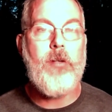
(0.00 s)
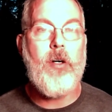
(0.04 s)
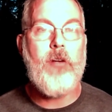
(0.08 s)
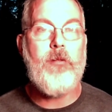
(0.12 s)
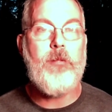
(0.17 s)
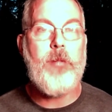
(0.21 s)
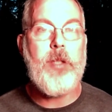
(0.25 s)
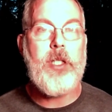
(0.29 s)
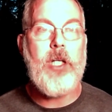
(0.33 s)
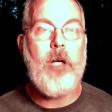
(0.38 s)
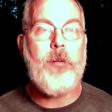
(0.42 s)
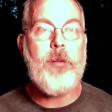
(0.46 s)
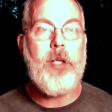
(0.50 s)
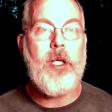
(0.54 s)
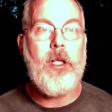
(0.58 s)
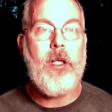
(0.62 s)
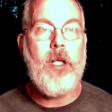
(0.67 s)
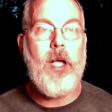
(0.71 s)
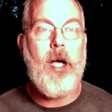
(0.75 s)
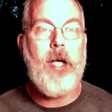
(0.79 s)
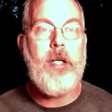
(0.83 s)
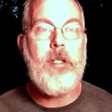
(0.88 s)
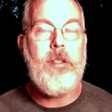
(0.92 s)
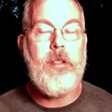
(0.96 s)
of becoming
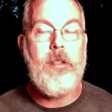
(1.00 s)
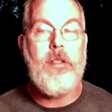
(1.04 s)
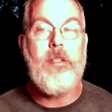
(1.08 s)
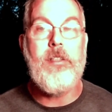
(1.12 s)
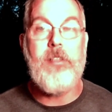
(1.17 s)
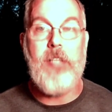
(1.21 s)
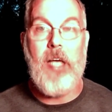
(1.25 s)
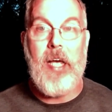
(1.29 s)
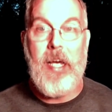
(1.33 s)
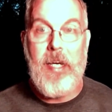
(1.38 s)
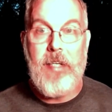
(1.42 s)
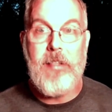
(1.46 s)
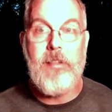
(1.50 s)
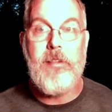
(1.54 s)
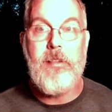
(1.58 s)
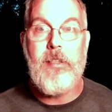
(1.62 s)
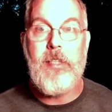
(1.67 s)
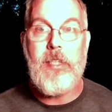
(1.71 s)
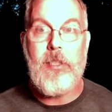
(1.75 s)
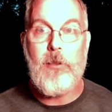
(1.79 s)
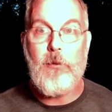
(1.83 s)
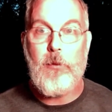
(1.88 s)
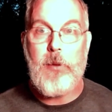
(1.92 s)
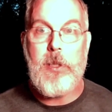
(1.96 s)
enlightened is
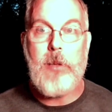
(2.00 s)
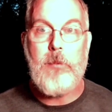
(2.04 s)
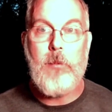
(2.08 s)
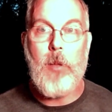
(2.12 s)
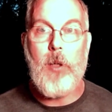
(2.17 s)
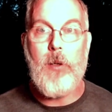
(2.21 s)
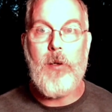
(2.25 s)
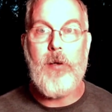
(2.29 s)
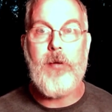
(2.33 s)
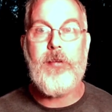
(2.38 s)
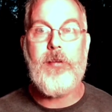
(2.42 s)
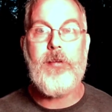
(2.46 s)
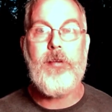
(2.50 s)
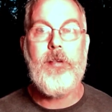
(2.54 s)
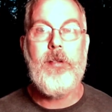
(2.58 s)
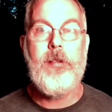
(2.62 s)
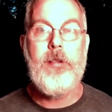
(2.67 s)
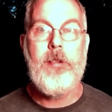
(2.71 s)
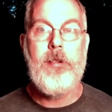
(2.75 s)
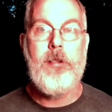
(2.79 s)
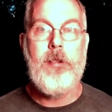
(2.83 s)
ending rebirth.